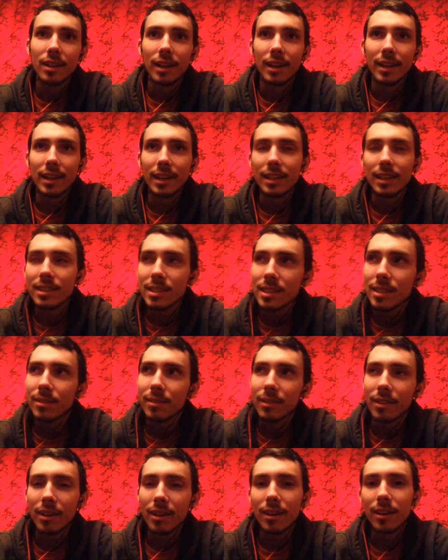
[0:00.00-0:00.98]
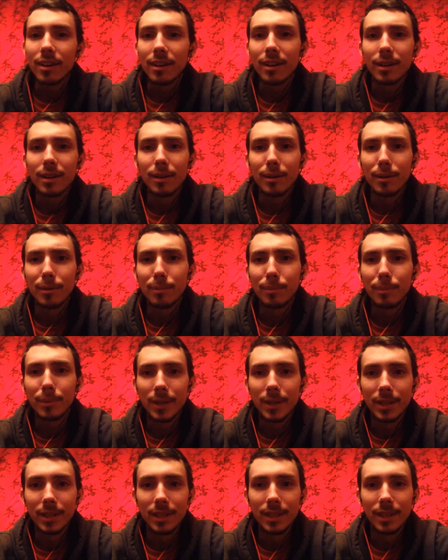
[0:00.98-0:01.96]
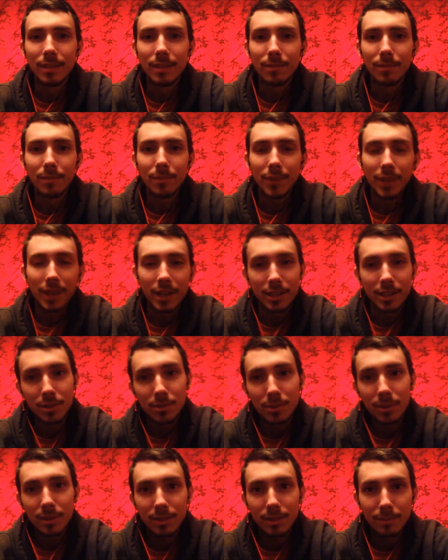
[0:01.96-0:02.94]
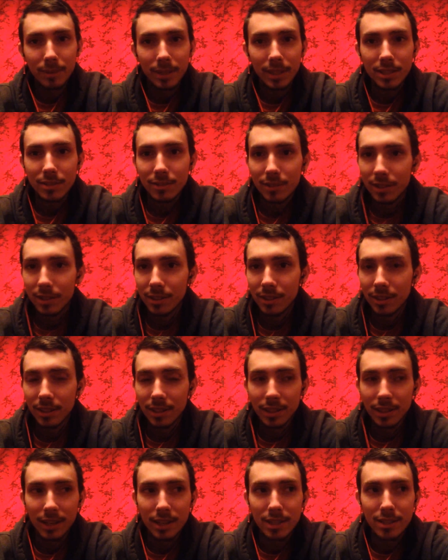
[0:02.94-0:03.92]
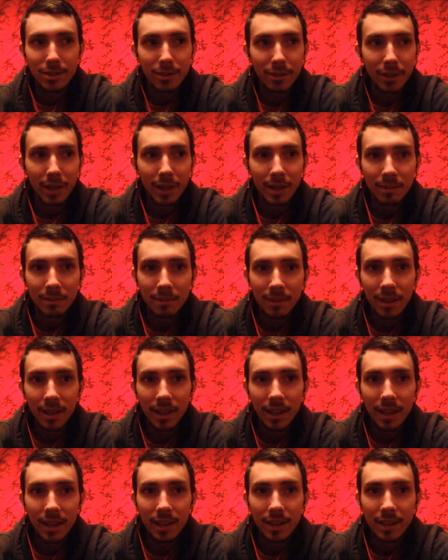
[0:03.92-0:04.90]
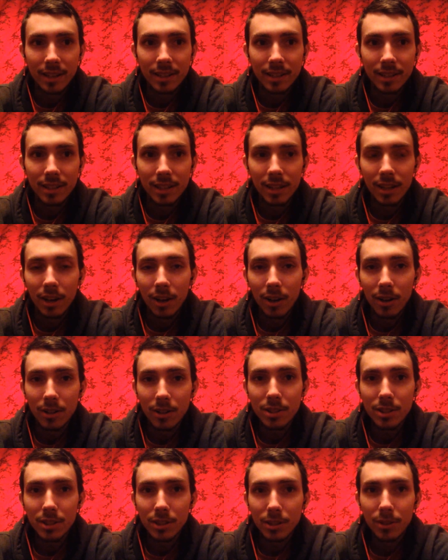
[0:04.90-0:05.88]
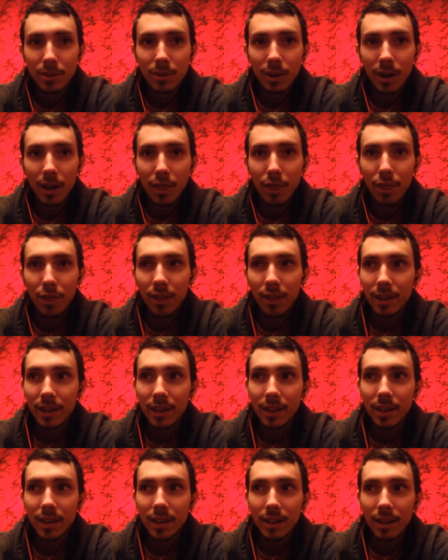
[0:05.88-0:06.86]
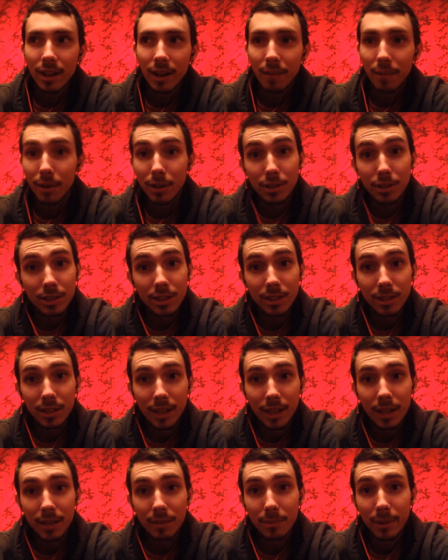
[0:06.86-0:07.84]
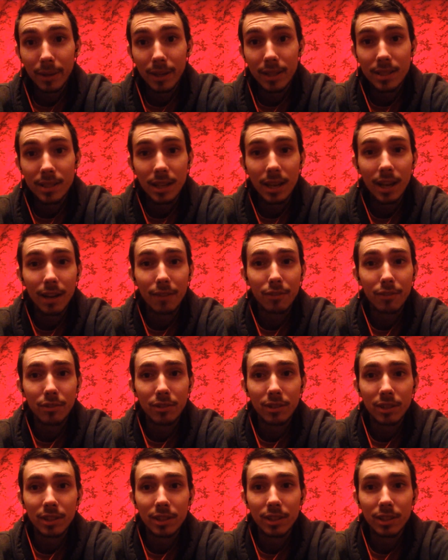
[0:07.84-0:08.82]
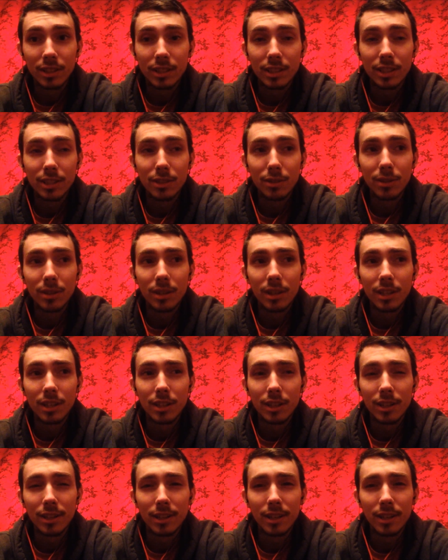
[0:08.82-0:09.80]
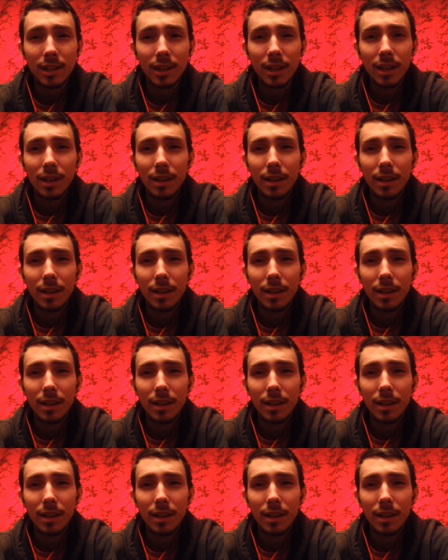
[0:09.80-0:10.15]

I guess. Uh, but yeah, I just wanted to make this video and let you guys know that. And also, I think, I'm not sure yet because I haven't really looked into it a ton